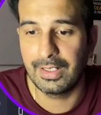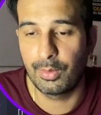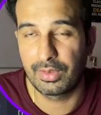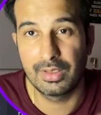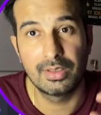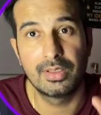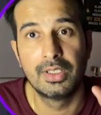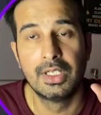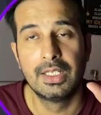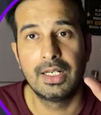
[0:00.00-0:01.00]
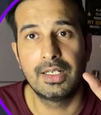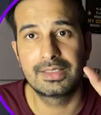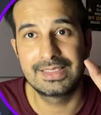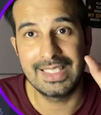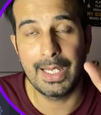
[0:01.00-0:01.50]
out the uh,
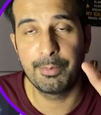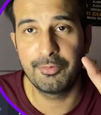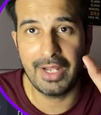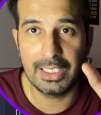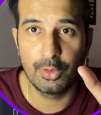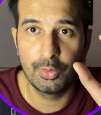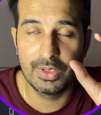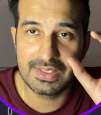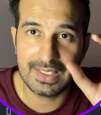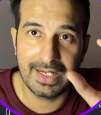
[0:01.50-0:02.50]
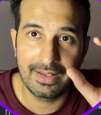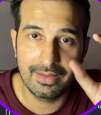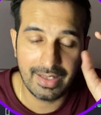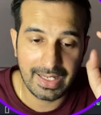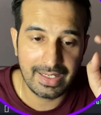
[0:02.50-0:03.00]
same value inside
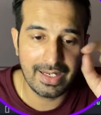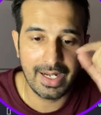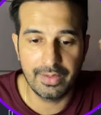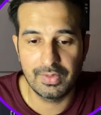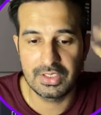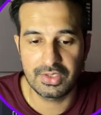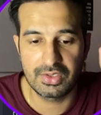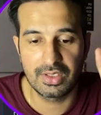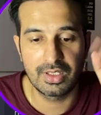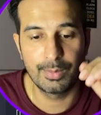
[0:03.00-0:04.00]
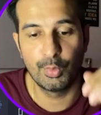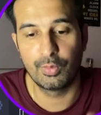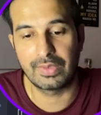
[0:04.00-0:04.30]
the array and we'll just remove